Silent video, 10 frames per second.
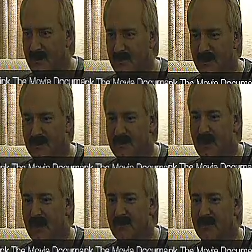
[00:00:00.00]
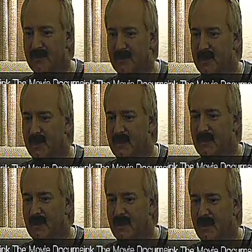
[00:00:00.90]
I mean, by the time you
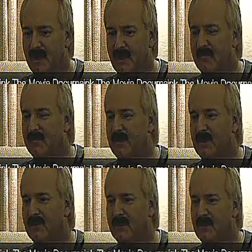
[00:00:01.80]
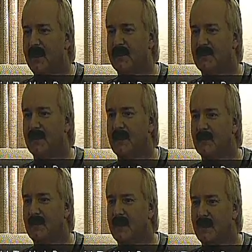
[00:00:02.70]
spend airfare for my
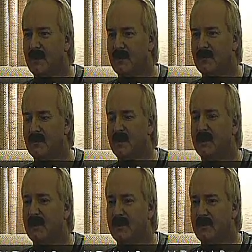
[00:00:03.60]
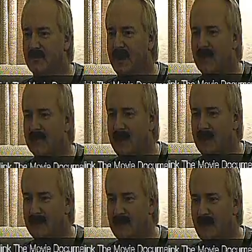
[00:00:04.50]
team, you've spent another
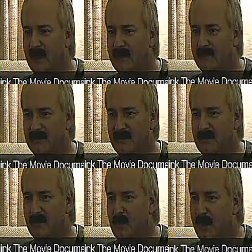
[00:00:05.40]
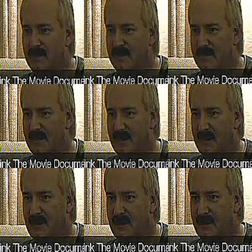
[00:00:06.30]
$5,000 to go to one
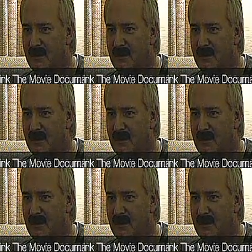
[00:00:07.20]
city.